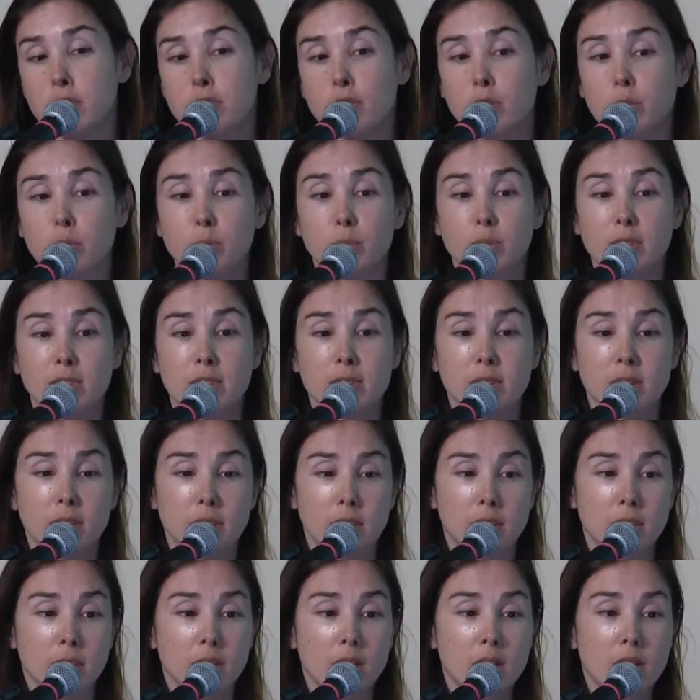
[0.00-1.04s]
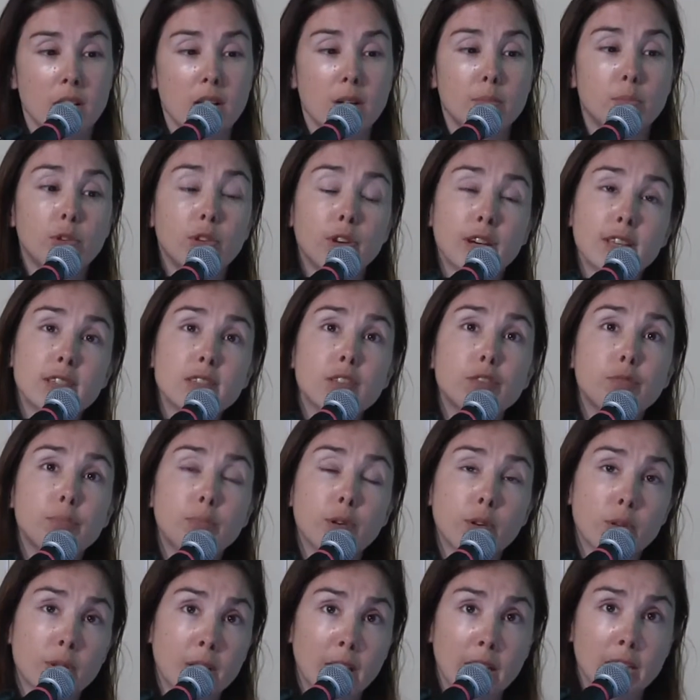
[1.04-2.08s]
So we see progressive
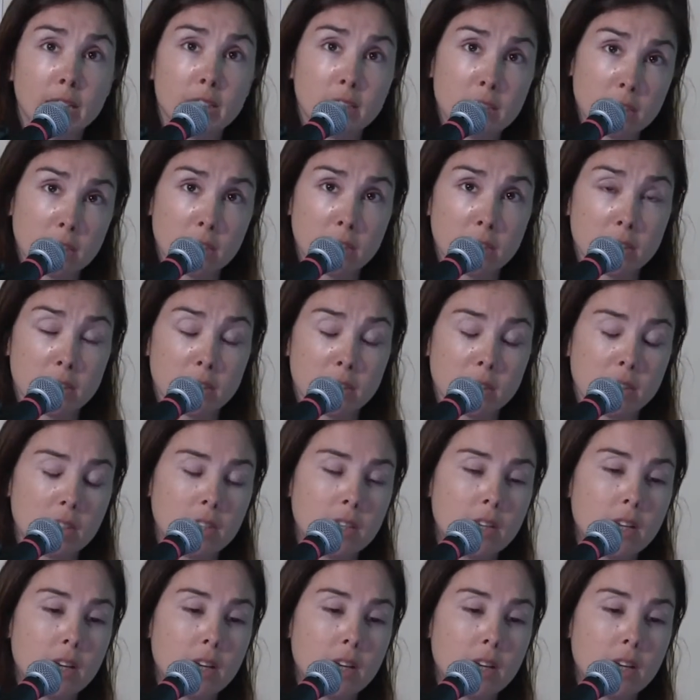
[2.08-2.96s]
paralysis,